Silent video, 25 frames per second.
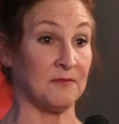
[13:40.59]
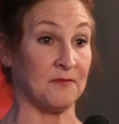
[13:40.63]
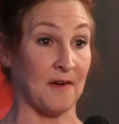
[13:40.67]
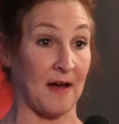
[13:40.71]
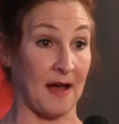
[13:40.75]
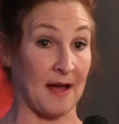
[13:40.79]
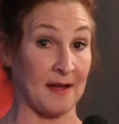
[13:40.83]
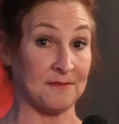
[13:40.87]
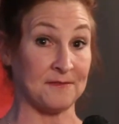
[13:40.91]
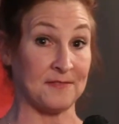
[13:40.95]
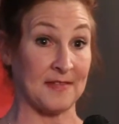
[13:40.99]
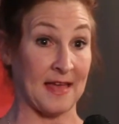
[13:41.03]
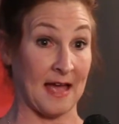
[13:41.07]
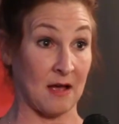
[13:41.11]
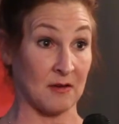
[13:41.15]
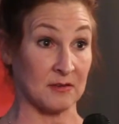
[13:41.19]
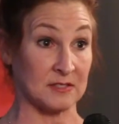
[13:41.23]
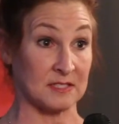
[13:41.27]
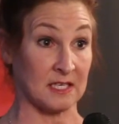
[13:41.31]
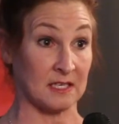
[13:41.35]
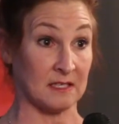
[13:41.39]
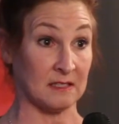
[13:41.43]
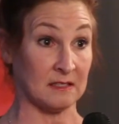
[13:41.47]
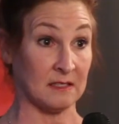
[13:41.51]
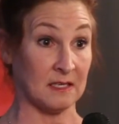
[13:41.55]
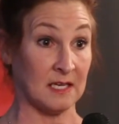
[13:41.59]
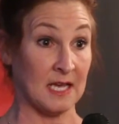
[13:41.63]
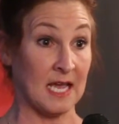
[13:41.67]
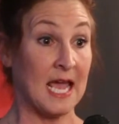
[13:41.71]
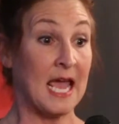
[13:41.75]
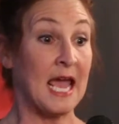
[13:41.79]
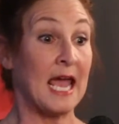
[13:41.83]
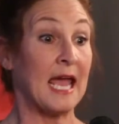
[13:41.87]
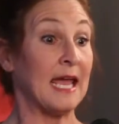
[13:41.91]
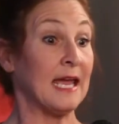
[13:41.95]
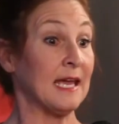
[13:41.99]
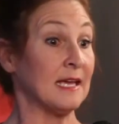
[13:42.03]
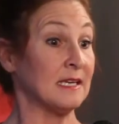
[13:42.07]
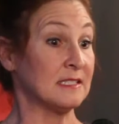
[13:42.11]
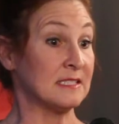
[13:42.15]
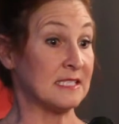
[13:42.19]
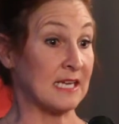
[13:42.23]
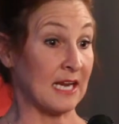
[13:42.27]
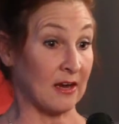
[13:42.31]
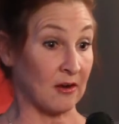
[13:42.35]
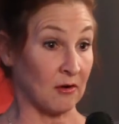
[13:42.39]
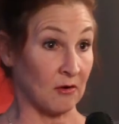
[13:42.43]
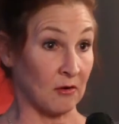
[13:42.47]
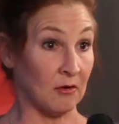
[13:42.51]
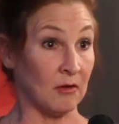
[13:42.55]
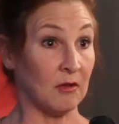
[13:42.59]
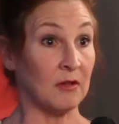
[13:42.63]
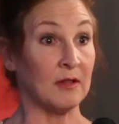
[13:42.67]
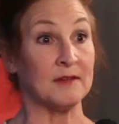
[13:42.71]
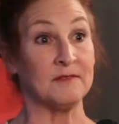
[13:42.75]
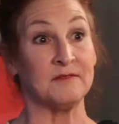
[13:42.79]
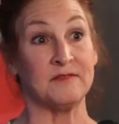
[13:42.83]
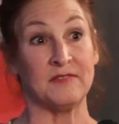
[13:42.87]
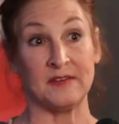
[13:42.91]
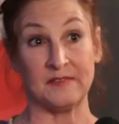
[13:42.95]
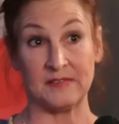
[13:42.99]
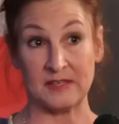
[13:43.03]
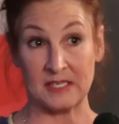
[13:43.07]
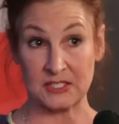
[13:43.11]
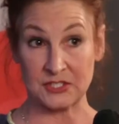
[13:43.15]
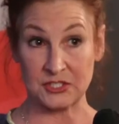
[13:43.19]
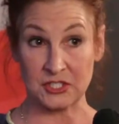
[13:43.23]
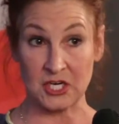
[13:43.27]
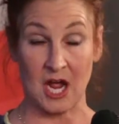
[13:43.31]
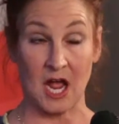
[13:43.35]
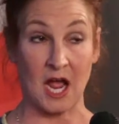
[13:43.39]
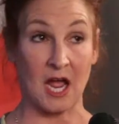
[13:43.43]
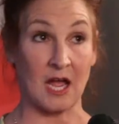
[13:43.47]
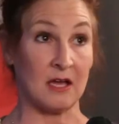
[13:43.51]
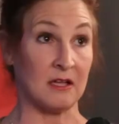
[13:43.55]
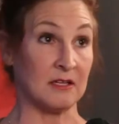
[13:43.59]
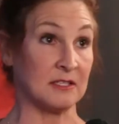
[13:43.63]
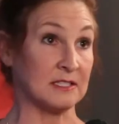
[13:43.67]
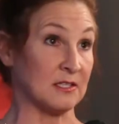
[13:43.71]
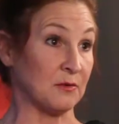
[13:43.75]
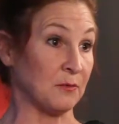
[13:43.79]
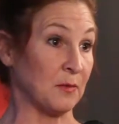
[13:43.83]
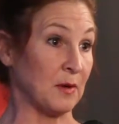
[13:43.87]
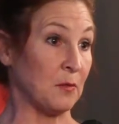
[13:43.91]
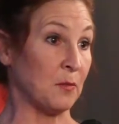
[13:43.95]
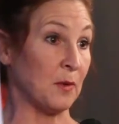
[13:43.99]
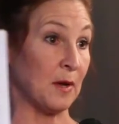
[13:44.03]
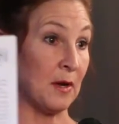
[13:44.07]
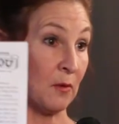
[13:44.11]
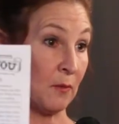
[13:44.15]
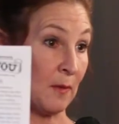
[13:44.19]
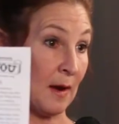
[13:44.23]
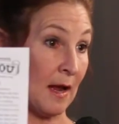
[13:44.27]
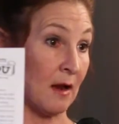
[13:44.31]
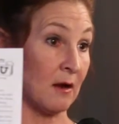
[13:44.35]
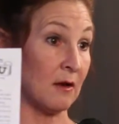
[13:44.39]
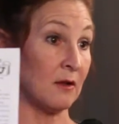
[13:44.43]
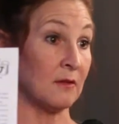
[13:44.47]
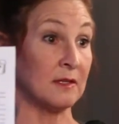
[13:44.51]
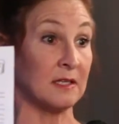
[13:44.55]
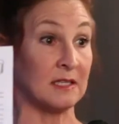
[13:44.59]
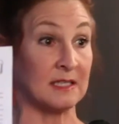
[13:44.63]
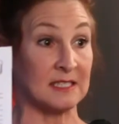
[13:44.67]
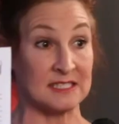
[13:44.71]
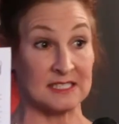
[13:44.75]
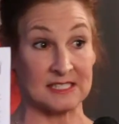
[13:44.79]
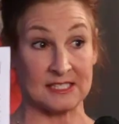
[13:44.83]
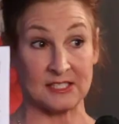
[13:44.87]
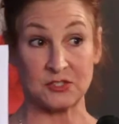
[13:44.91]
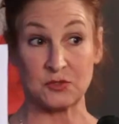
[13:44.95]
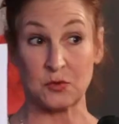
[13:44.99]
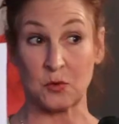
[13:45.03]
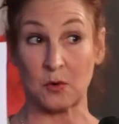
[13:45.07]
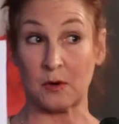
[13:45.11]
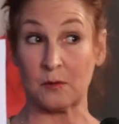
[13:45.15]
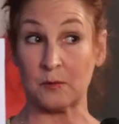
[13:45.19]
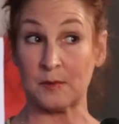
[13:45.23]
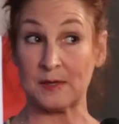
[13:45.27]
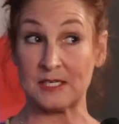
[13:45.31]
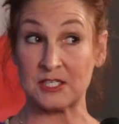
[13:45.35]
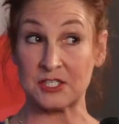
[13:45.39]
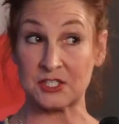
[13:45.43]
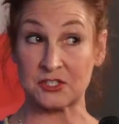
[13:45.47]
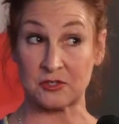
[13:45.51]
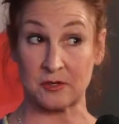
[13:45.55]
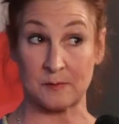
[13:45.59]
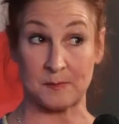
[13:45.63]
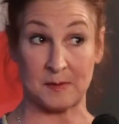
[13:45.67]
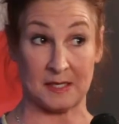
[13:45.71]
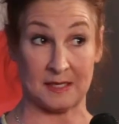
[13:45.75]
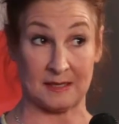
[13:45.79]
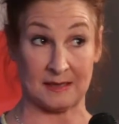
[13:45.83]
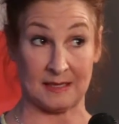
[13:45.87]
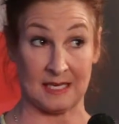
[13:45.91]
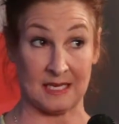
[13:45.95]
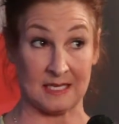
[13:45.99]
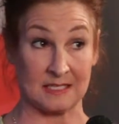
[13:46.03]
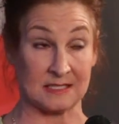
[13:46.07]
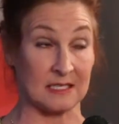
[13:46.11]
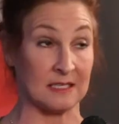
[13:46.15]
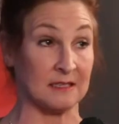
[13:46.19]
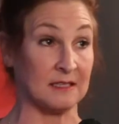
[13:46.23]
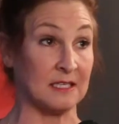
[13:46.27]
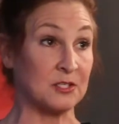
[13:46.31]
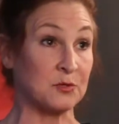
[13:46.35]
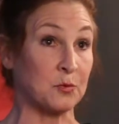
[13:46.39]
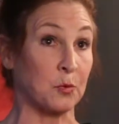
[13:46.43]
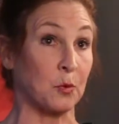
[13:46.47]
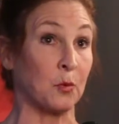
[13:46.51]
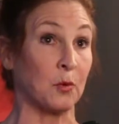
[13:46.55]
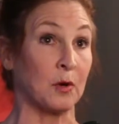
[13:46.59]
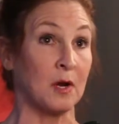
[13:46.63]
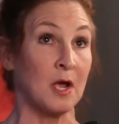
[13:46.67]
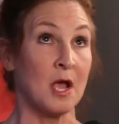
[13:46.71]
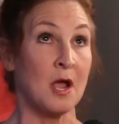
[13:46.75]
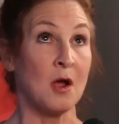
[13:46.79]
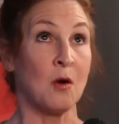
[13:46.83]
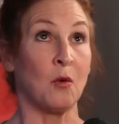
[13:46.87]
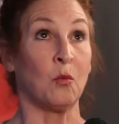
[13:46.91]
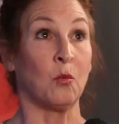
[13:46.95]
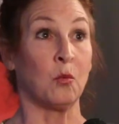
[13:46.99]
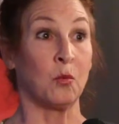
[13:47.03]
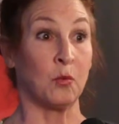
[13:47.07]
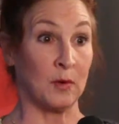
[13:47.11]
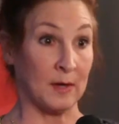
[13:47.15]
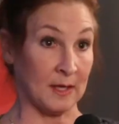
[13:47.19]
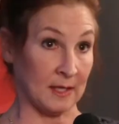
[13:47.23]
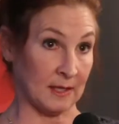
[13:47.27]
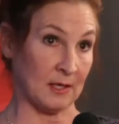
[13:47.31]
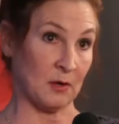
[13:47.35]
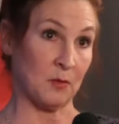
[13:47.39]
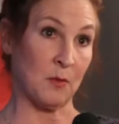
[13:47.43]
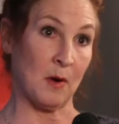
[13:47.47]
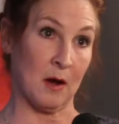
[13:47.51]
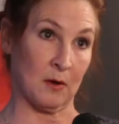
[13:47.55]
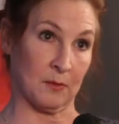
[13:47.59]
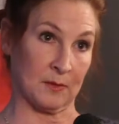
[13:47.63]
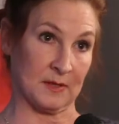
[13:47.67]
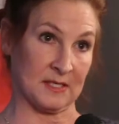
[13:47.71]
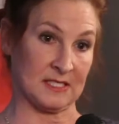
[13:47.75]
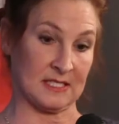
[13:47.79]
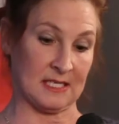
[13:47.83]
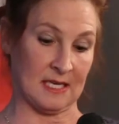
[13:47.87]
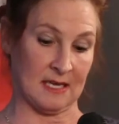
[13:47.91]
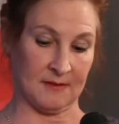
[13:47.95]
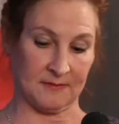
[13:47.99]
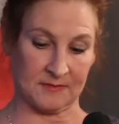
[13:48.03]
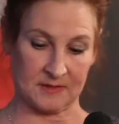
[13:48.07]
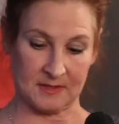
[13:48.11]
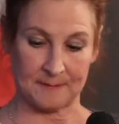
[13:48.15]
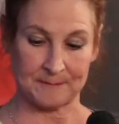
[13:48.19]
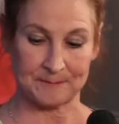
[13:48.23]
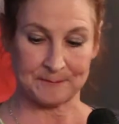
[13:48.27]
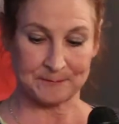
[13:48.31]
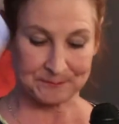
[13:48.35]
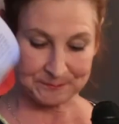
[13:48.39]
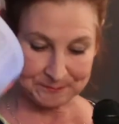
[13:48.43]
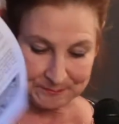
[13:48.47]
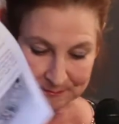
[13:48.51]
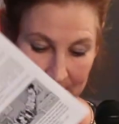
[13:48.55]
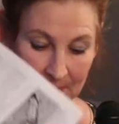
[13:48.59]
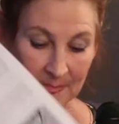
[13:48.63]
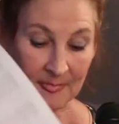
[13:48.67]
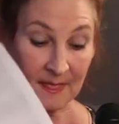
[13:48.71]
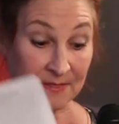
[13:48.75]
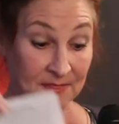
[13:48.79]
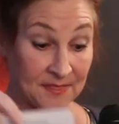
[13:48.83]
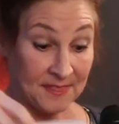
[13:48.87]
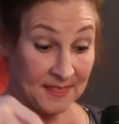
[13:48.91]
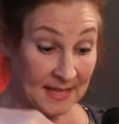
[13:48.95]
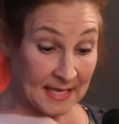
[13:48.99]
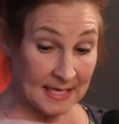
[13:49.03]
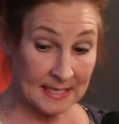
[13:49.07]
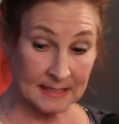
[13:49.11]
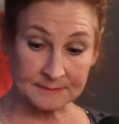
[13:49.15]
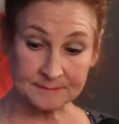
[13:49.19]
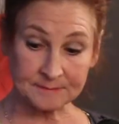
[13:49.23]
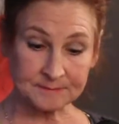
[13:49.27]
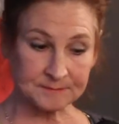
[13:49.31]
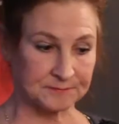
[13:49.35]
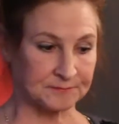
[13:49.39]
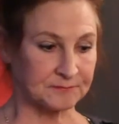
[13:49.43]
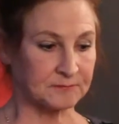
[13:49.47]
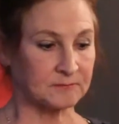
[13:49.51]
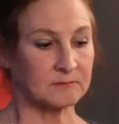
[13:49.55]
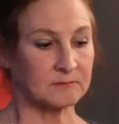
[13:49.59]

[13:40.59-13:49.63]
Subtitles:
5,000, and Daryl and Vivian Childs, and we went around on the listening tour, and we distributed these, and these were really well received. Then